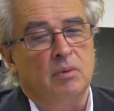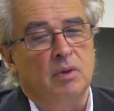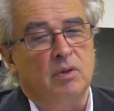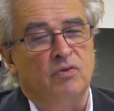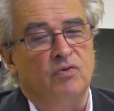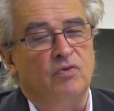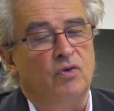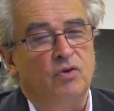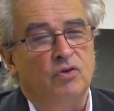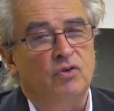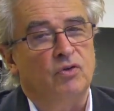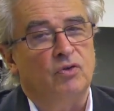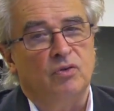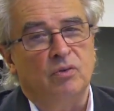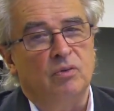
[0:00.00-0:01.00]
it
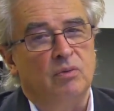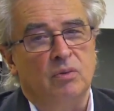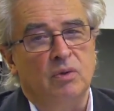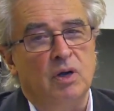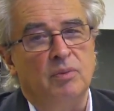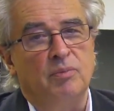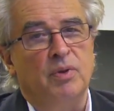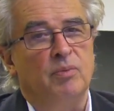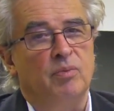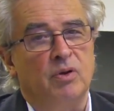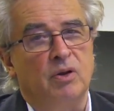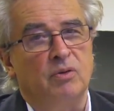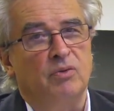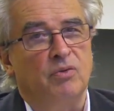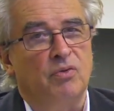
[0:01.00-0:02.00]
forces young people
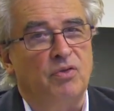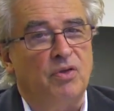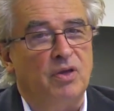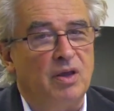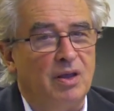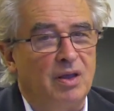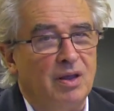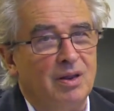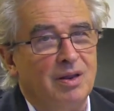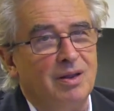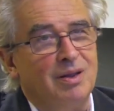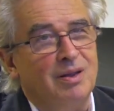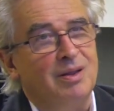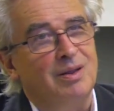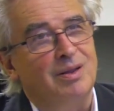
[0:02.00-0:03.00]
now to think
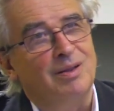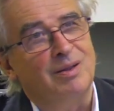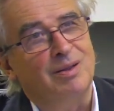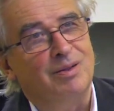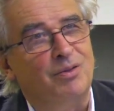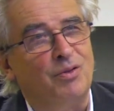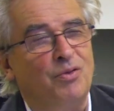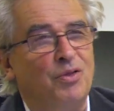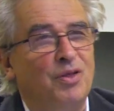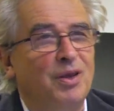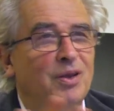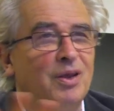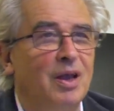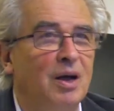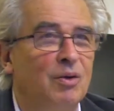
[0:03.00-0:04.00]
to
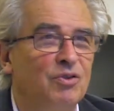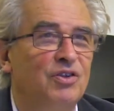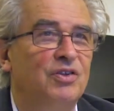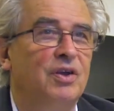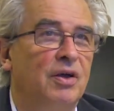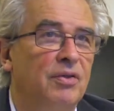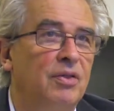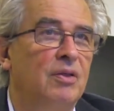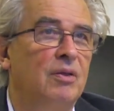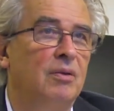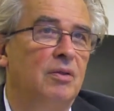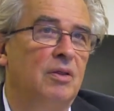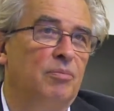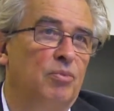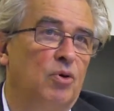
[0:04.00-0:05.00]
think outside
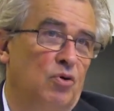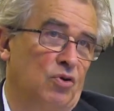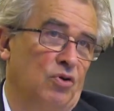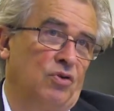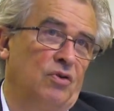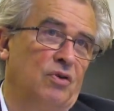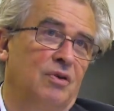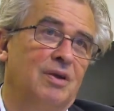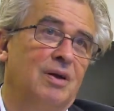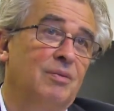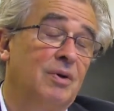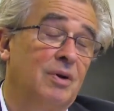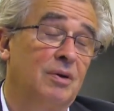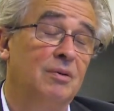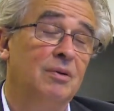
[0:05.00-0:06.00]
the box
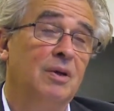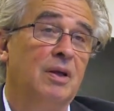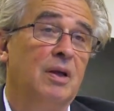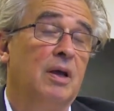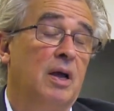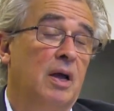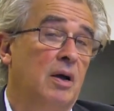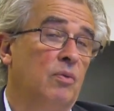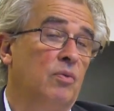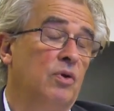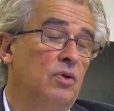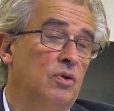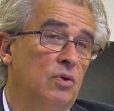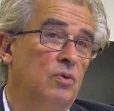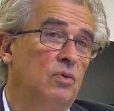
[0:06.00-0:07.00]
somehow. And
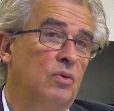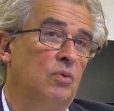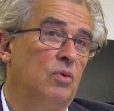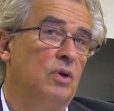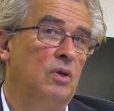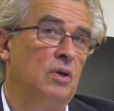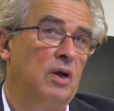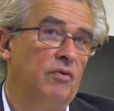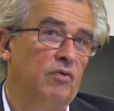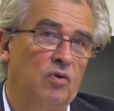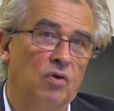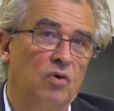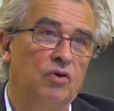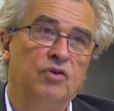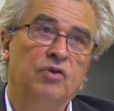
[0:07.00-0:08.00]
mm. we have
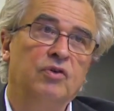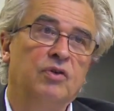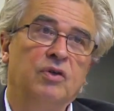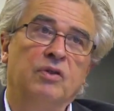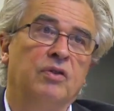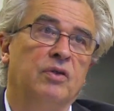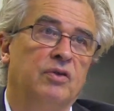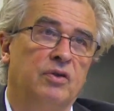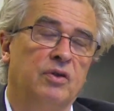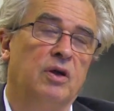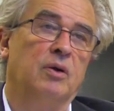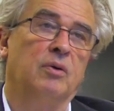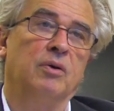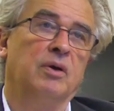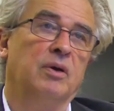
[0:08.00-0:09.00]
courses in this
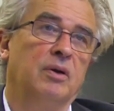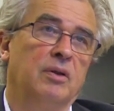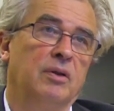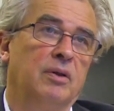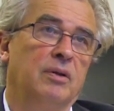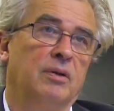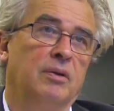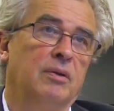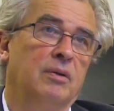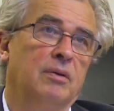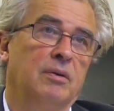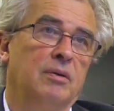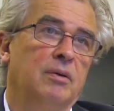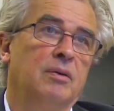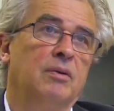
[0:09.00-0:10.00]
now here
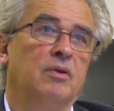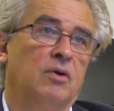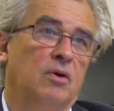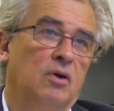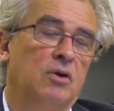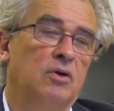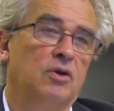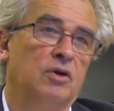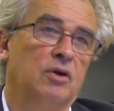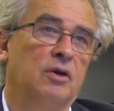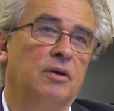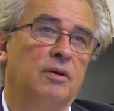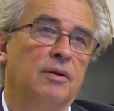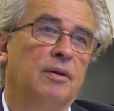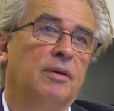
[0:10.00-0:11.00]
in the college
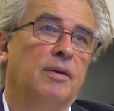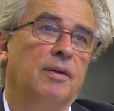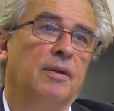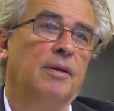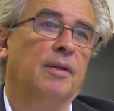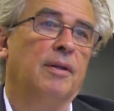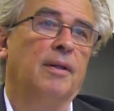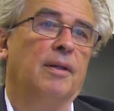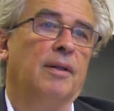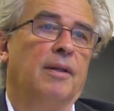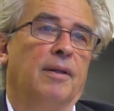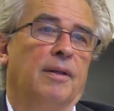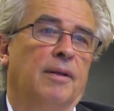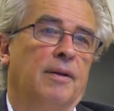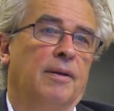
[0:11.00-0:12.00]
here.
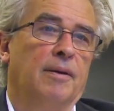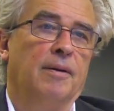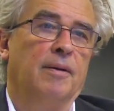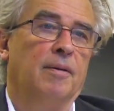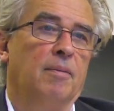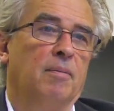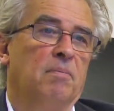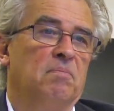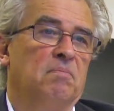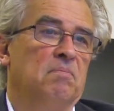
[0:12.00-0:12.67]
Mm.